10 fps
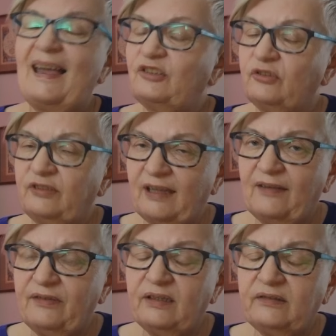at
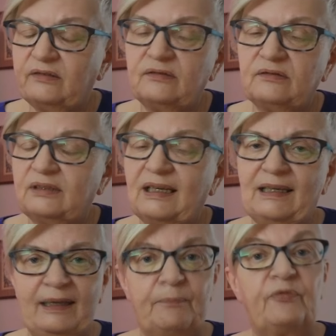another
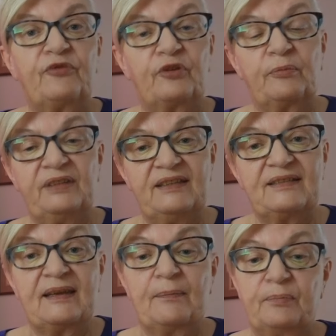clip from
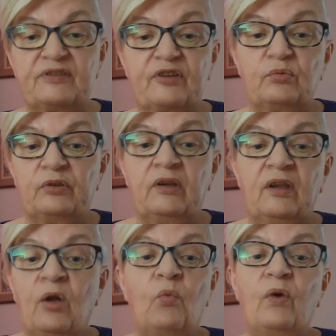this episode
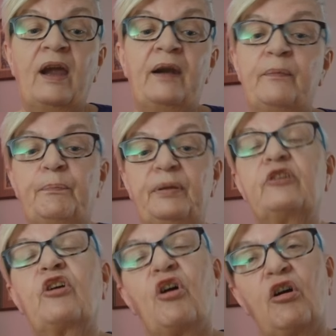where
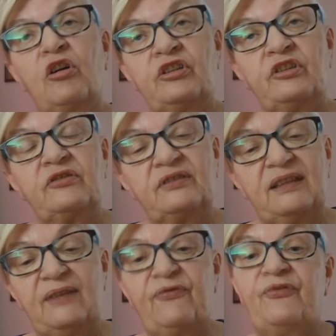Picard
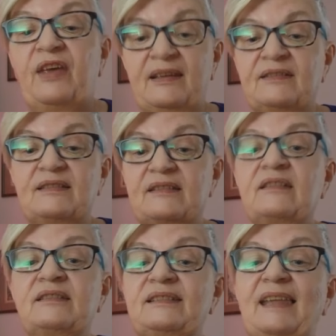defends
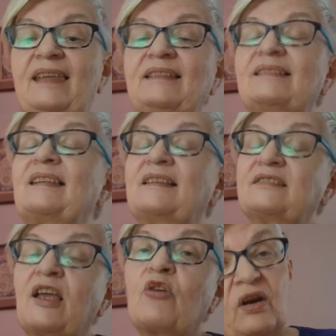
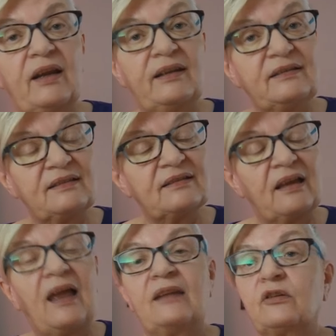data's rights
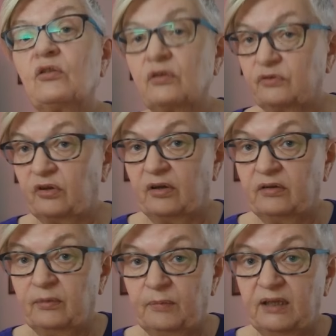and
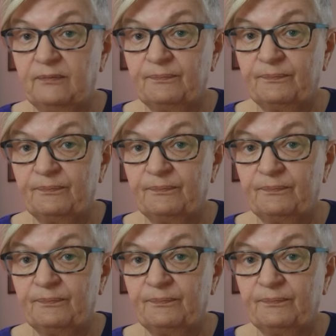autonomy.